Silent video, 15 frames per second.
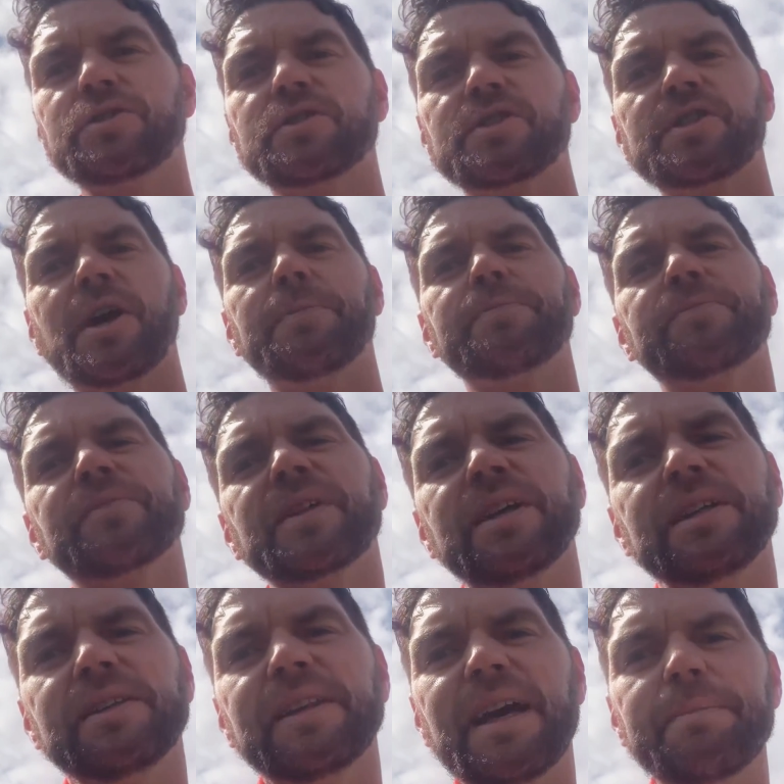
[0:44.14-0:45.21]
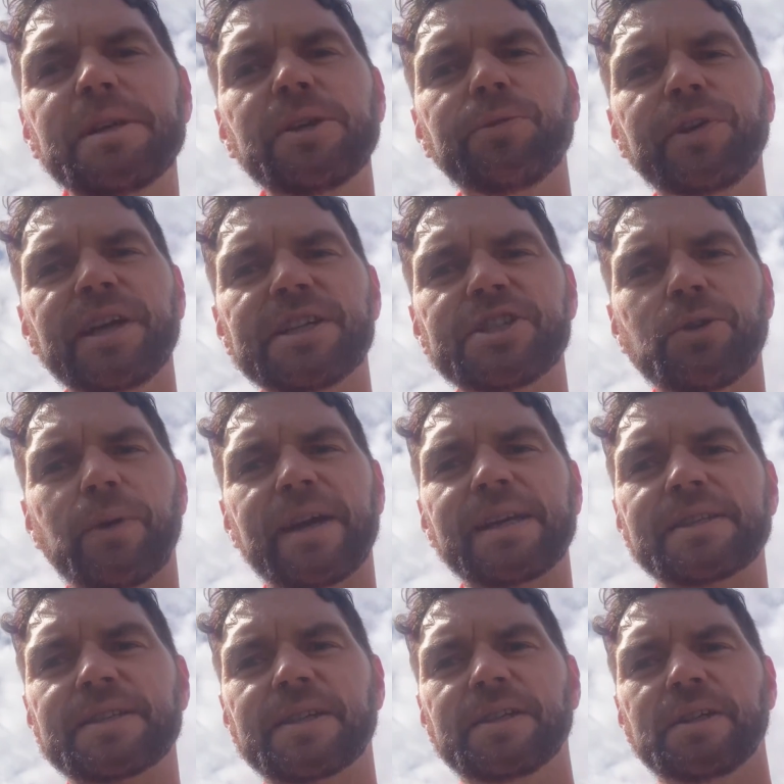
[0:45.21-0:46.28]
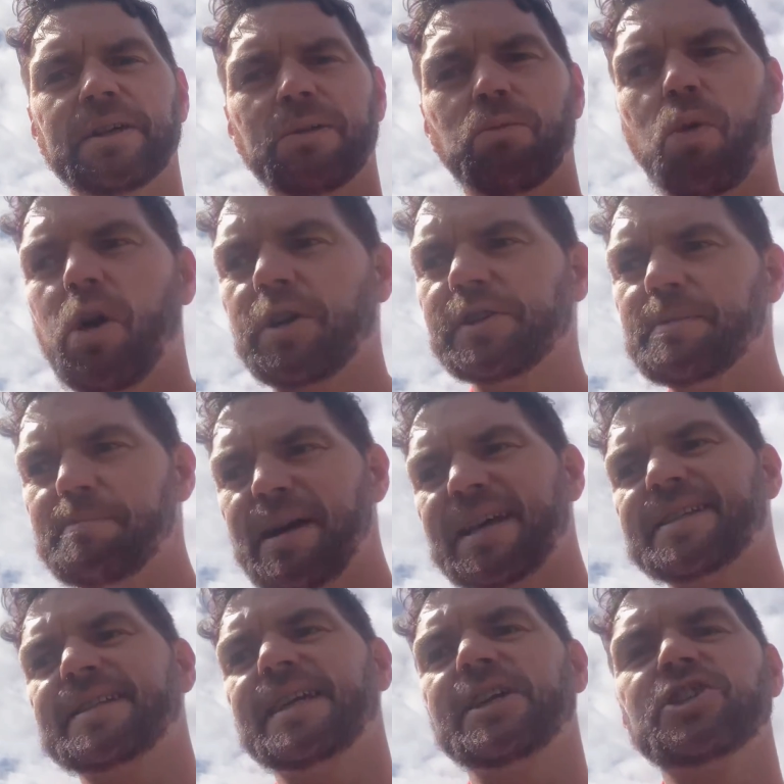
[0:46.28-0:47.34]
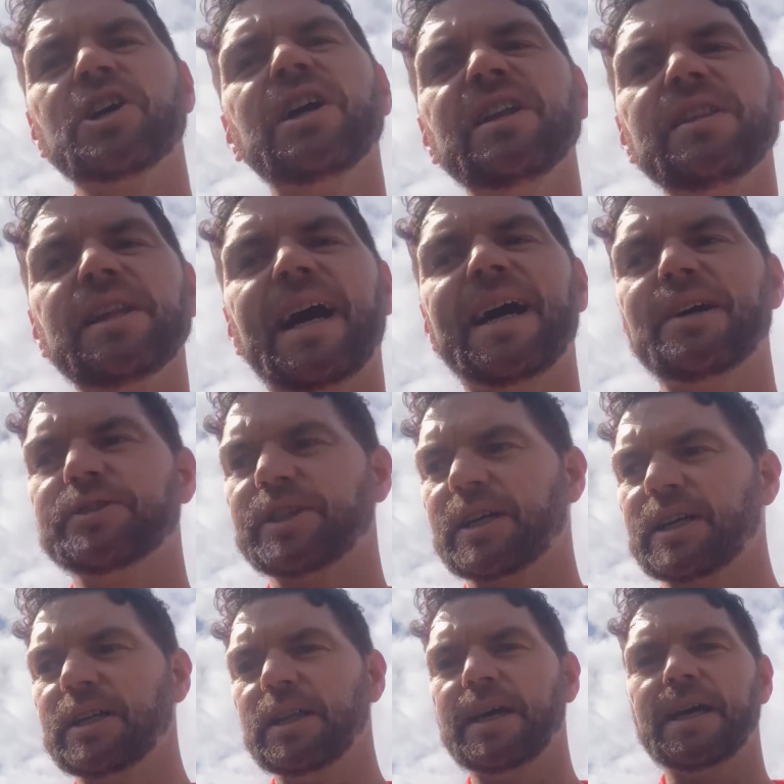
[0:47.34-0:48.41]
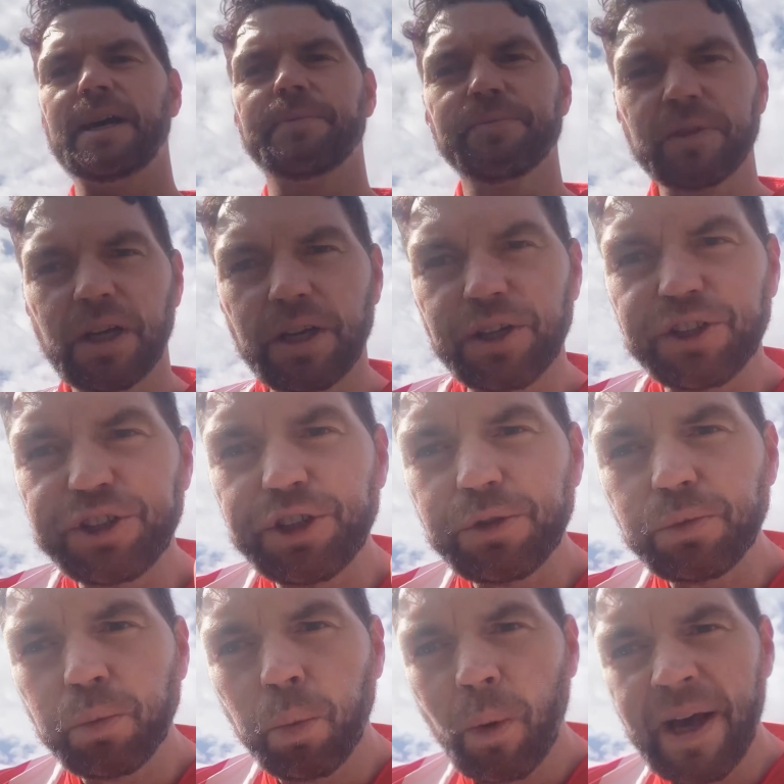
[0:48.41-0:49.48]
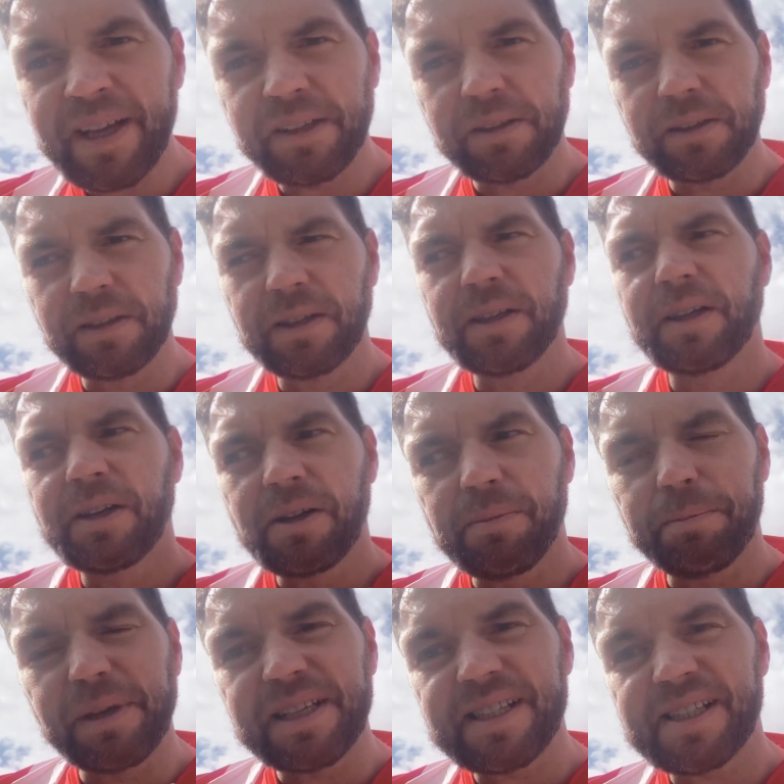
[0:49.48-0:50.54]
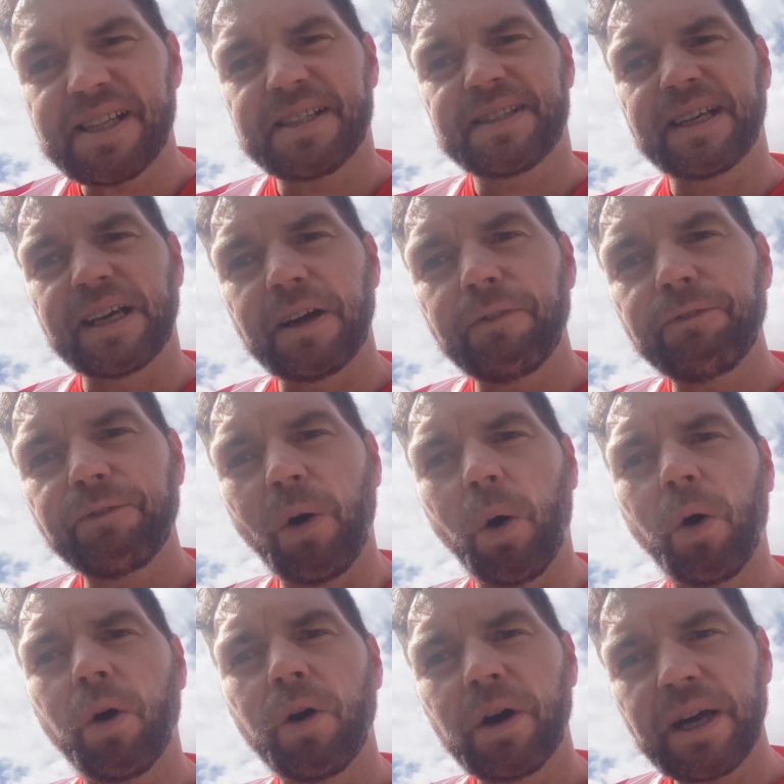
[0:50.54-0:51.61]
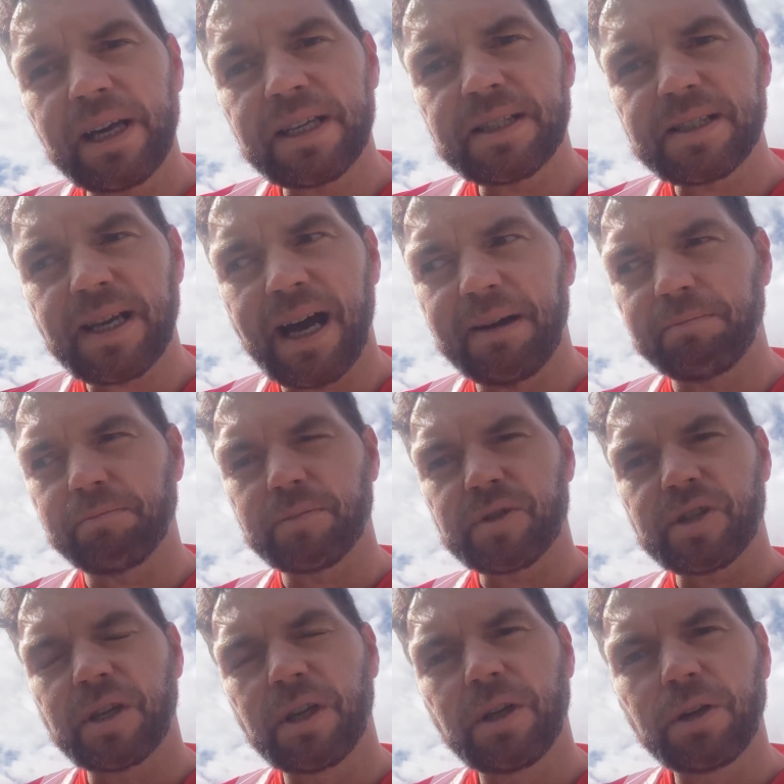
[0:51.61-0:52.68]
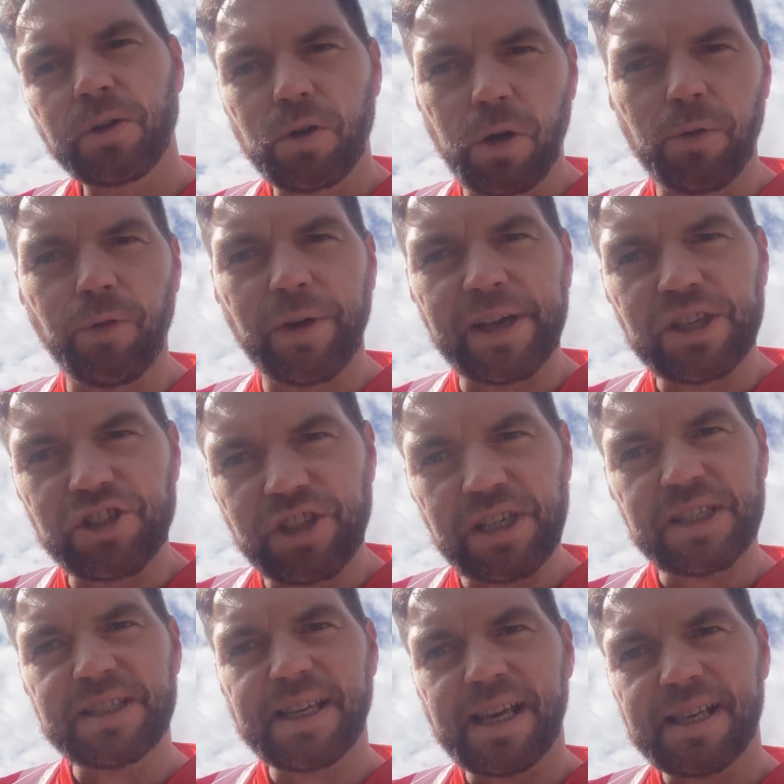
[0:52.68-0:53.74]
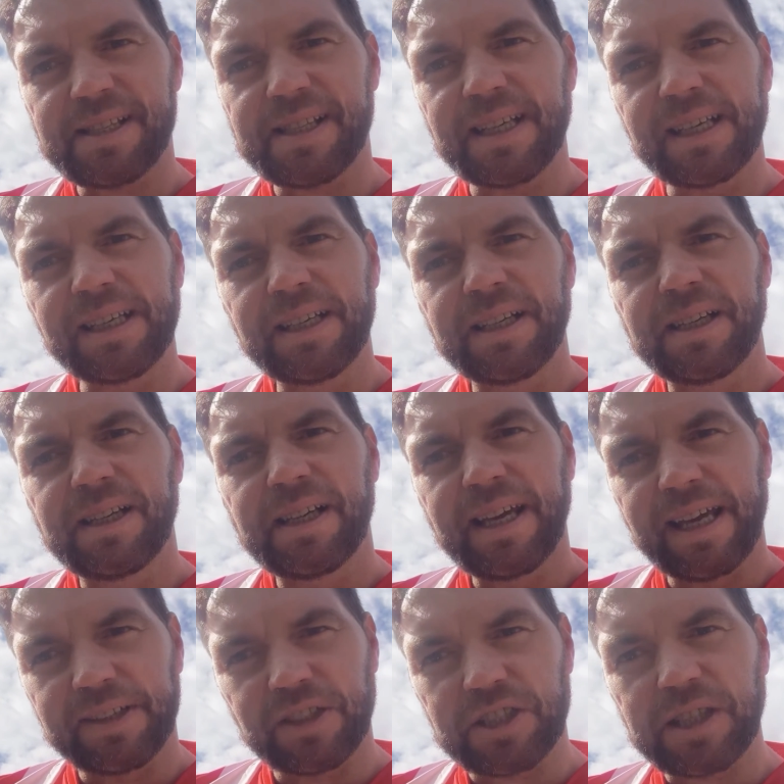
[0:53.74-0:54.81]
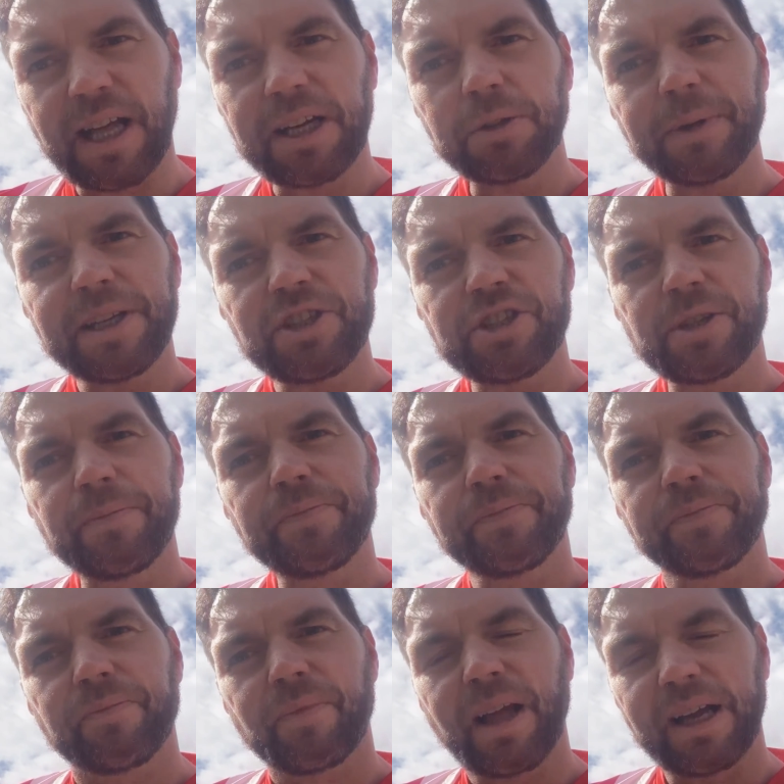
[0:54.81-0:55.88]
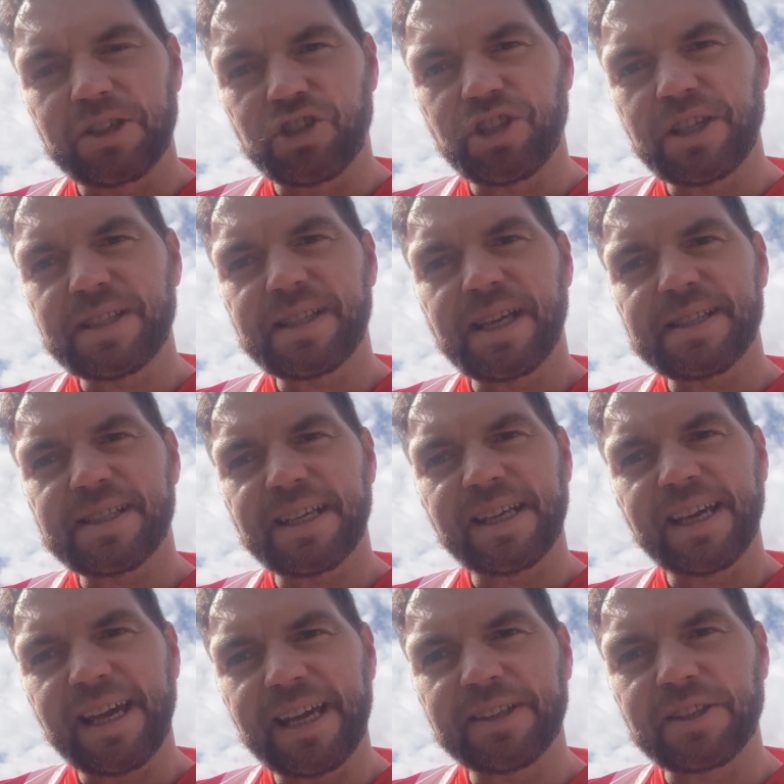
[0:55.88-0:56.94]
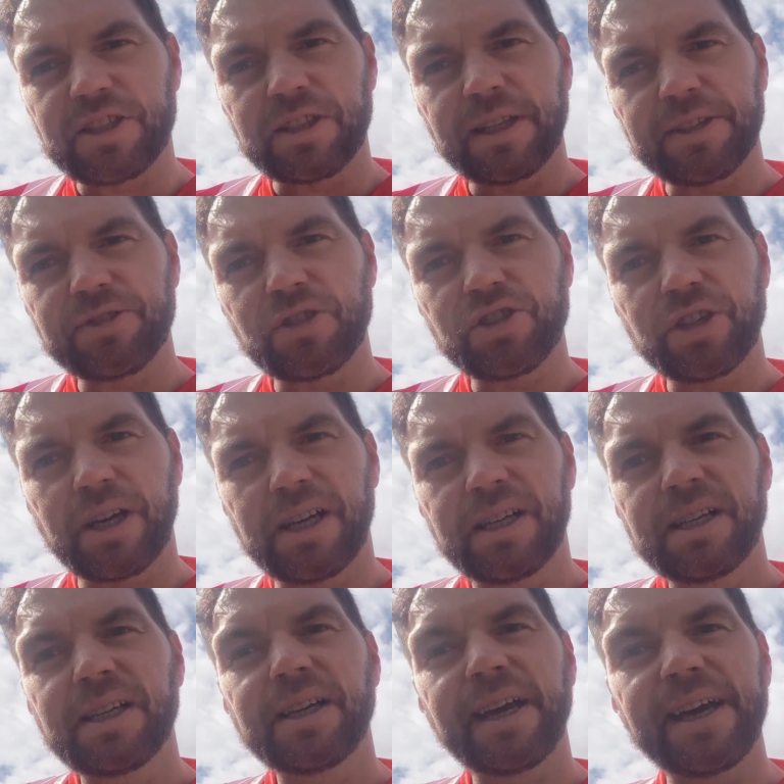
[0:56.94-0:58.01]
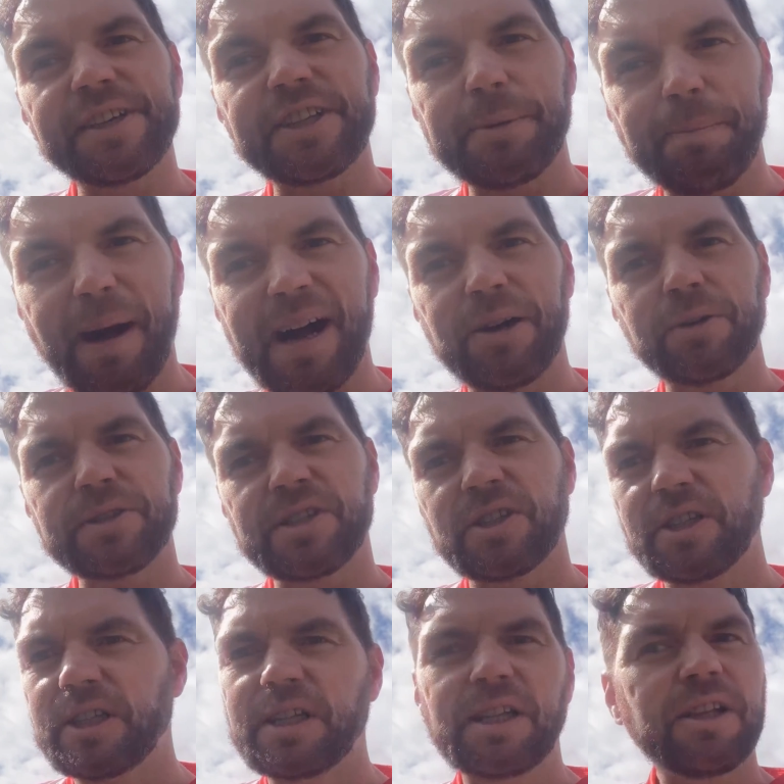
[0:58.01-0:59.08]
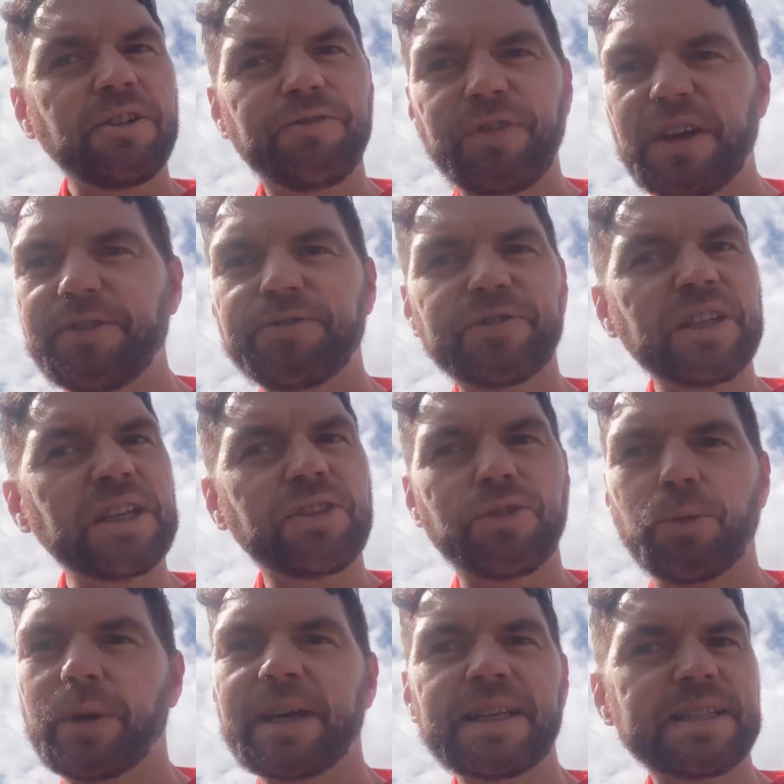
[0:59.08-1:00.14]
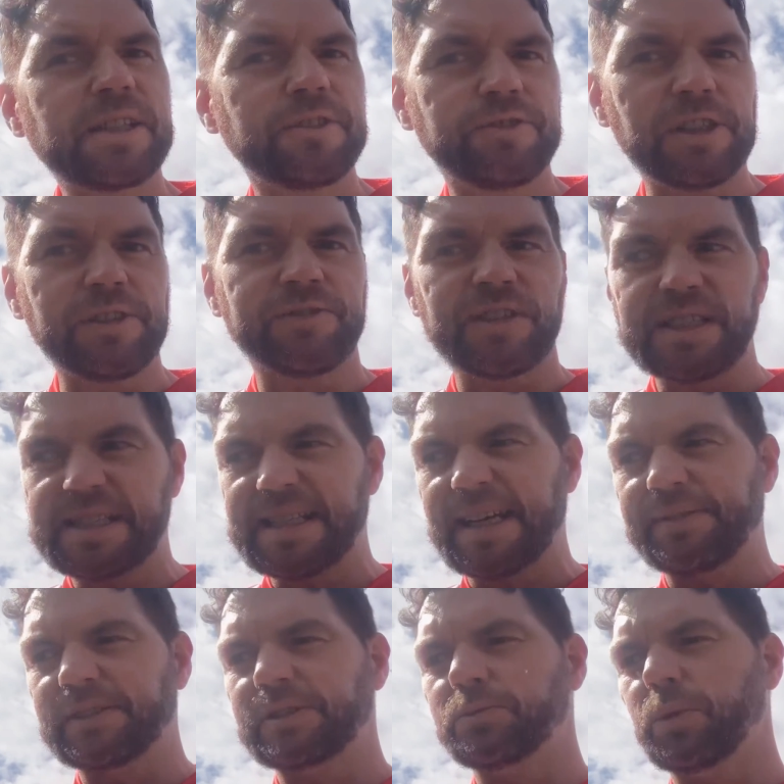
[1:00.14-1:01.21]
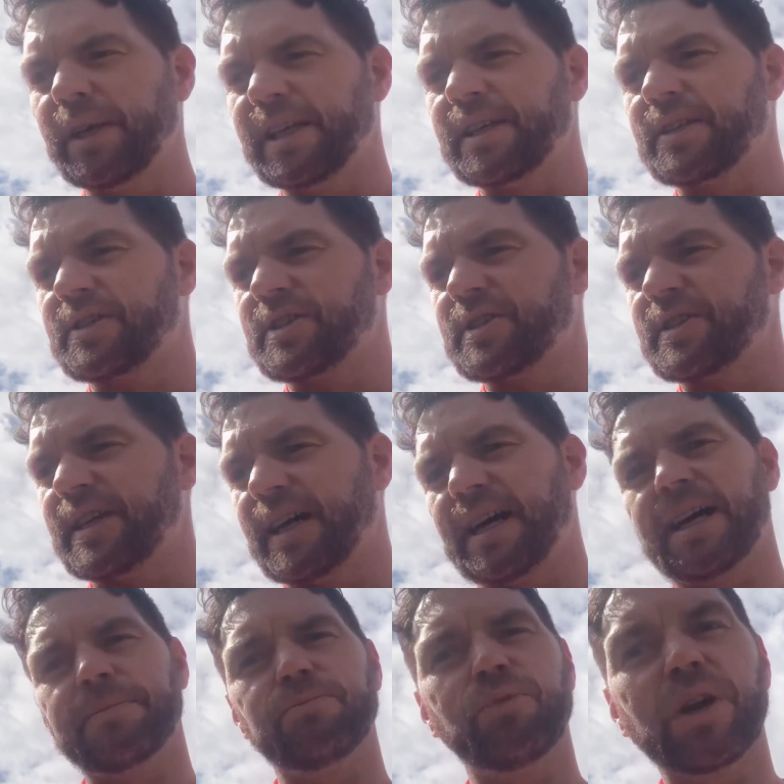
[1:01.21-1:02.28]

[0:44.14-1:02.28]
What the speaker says: So let me reiterate one message loud and clear. You will be sitting 4 exams covering GCSE English Language and GCSE English Literature in about 53 to 57 weeks time.